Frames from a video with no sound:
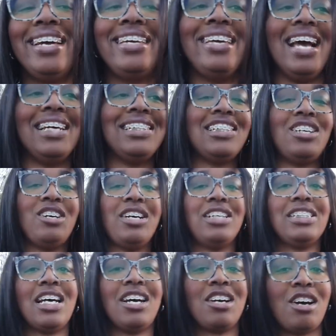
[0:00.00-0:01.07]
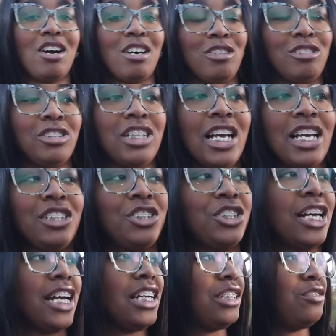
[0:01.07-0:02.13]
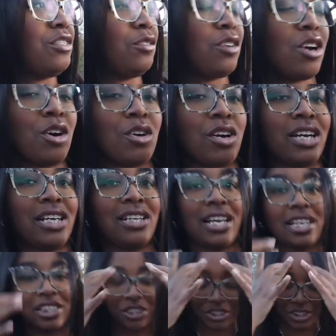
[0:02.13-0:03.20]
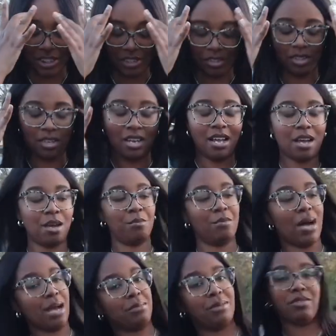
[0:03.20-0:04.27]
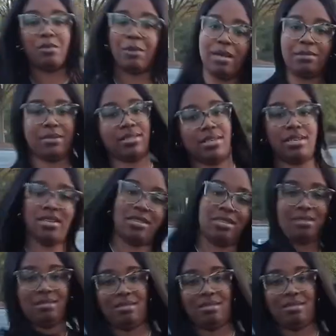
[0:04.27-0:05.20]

Yeah. So here's how it goes. Shane is from the Coco collection. Bob is from Amazon.